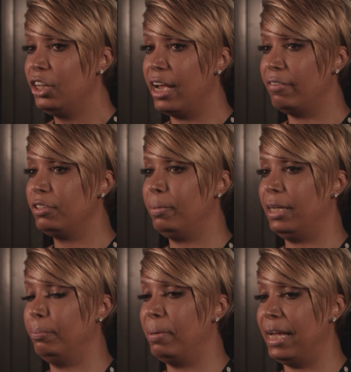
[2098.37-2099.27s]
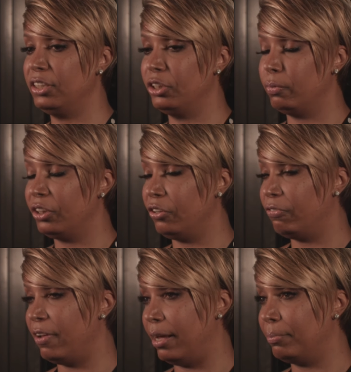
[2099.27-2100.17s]
You have to be patient with your
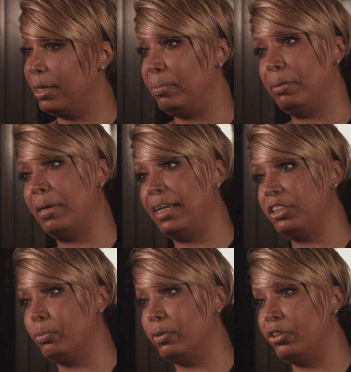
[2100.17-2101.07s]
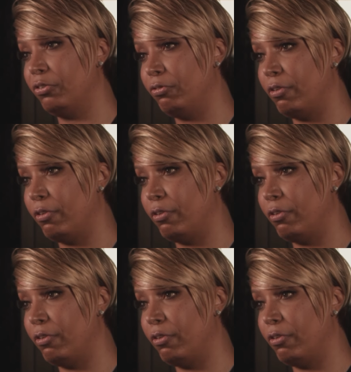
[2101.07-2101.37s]
family, be patient with your